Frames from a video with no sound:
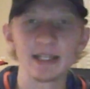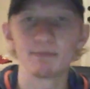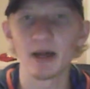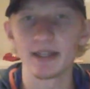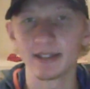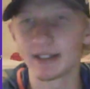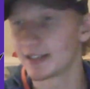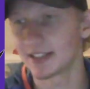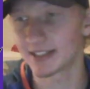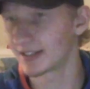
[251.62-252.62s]
button,
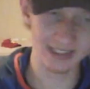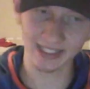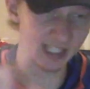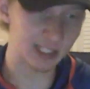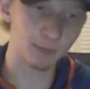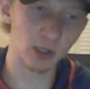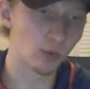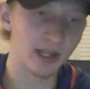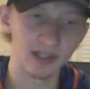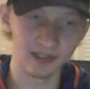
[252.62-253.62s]
and just, it's like they spun a wheel, it